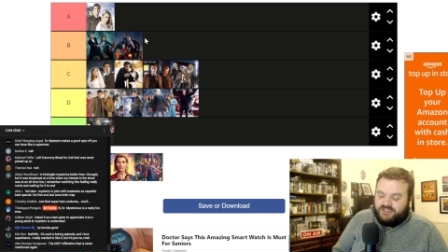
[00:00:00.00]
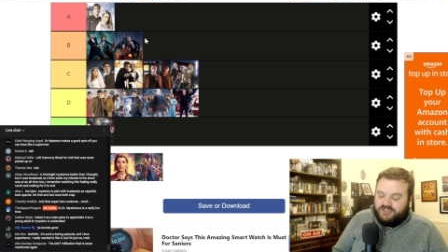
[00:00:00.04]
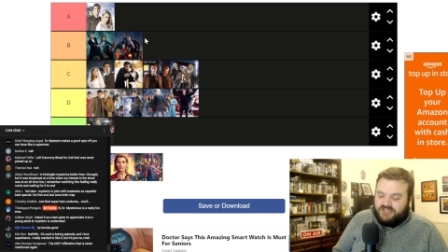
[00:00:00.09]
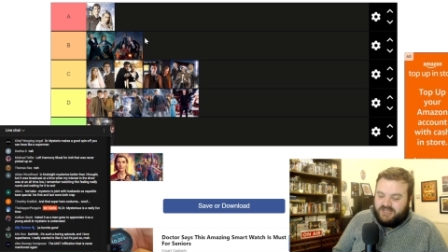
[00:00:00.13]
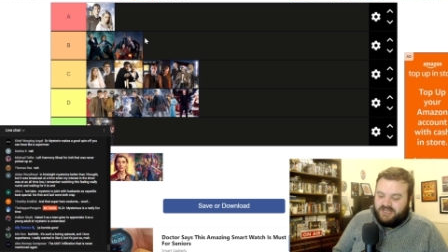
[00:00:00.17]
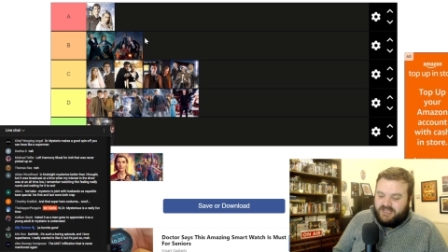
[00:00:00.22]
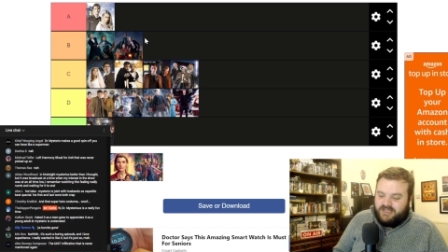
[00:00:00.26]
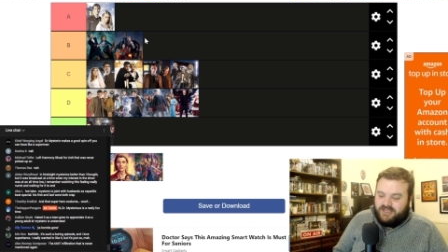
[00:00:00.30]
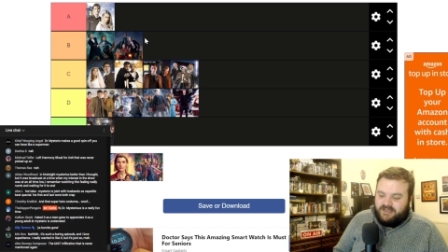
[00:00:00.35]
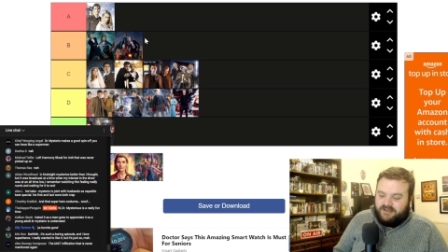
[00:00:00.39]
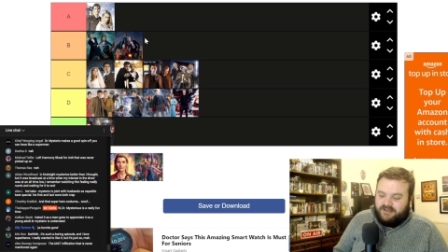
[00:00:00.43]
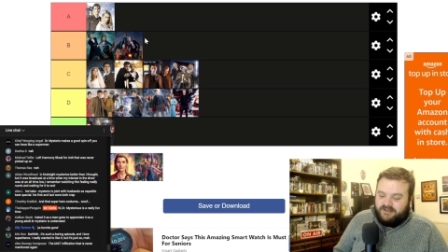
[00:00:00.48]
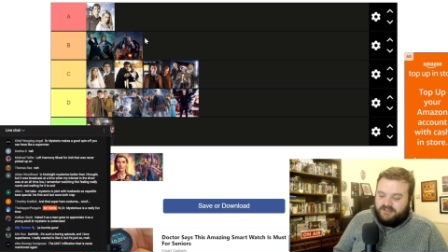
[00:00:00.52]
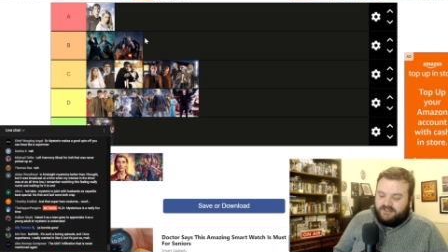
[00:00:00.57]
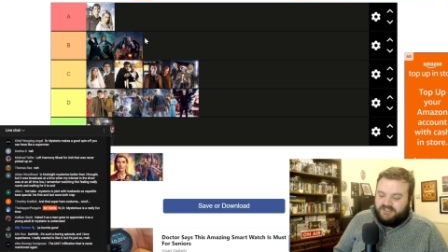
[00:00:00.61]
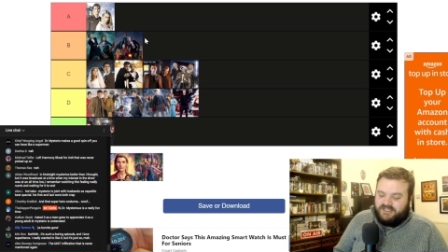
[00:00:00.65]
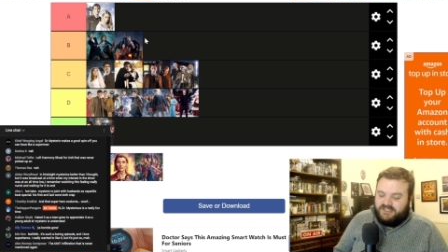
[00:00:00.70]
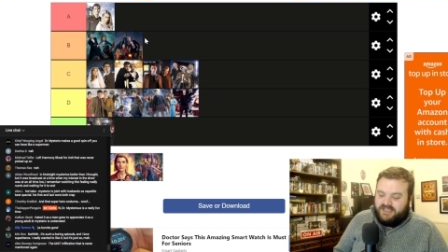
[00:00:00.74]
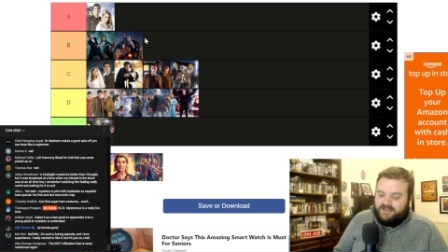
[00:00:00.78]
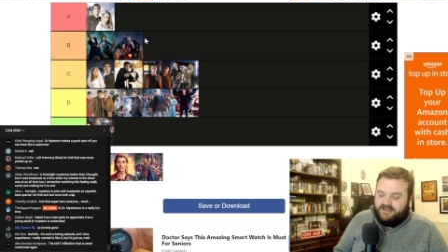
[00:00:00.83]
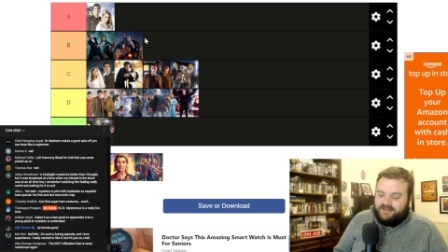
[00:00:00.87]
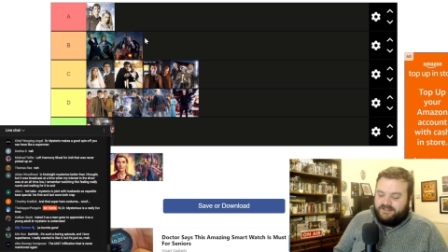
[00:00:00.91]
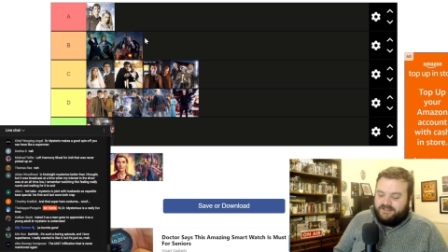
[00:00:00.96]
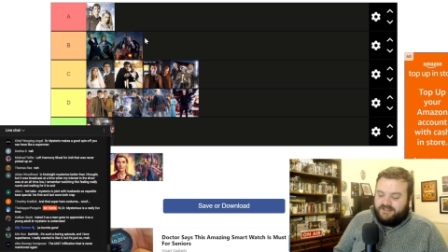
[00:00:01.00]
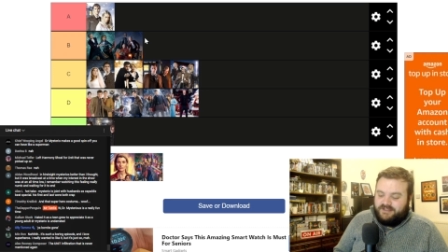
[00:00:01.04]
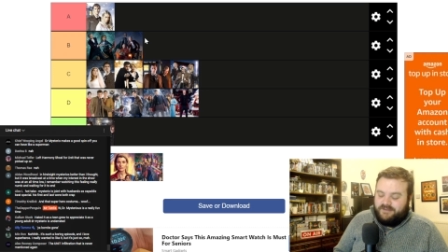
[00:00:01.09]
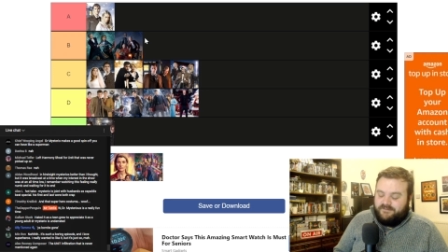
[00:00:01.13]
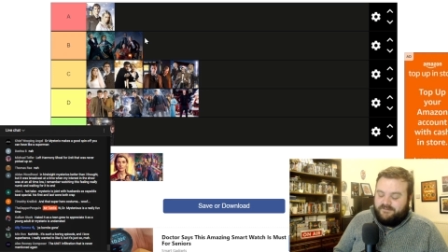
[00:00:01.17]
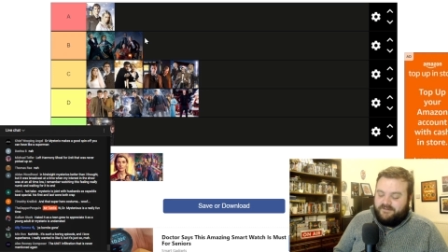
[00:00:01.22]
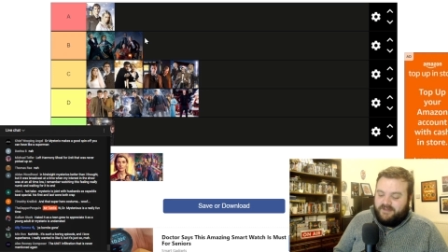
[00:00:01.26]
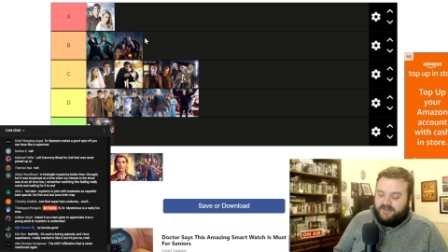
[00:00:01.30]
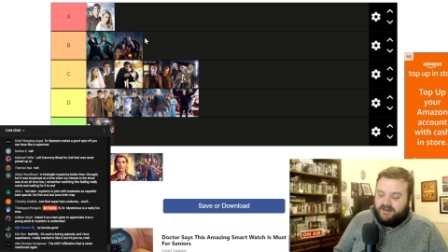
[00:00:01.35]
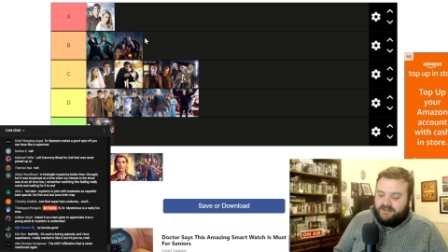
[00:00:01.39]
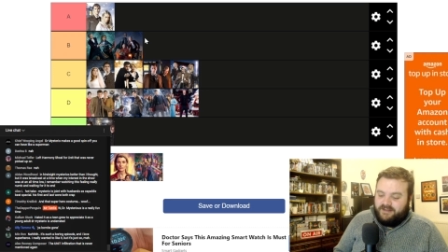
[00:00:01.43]
She sees
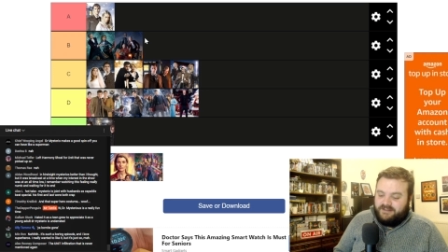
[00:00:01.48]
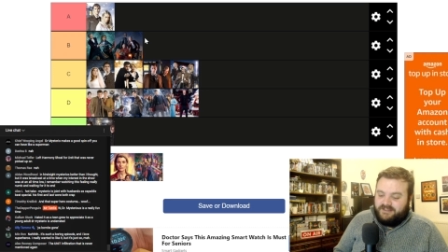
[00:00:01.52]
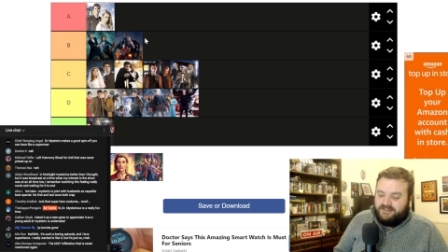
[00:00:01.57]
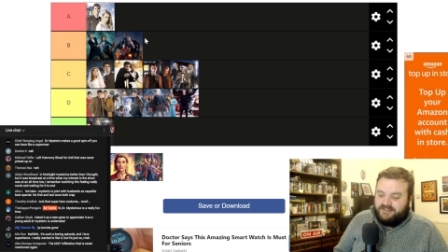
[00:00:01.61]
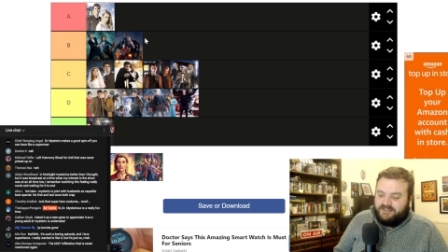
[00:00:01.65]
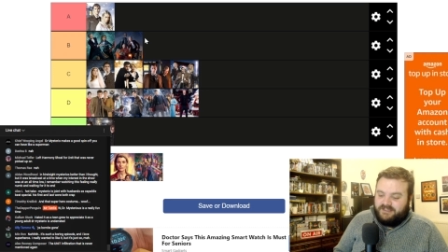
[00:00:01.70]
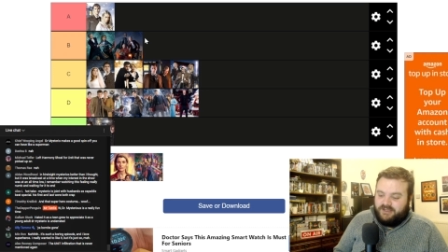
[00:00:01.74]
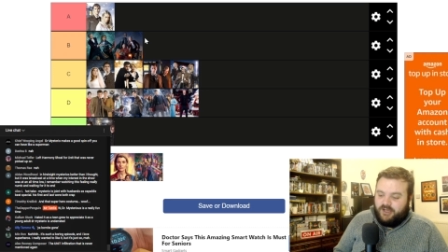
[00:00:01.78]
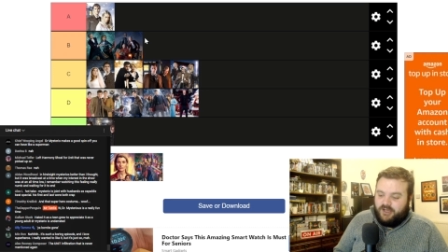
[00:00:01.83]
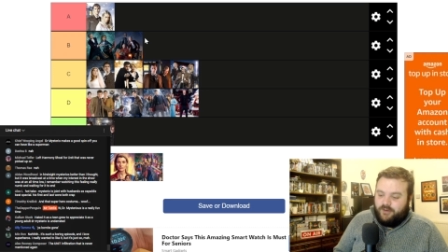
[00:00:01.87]
the villains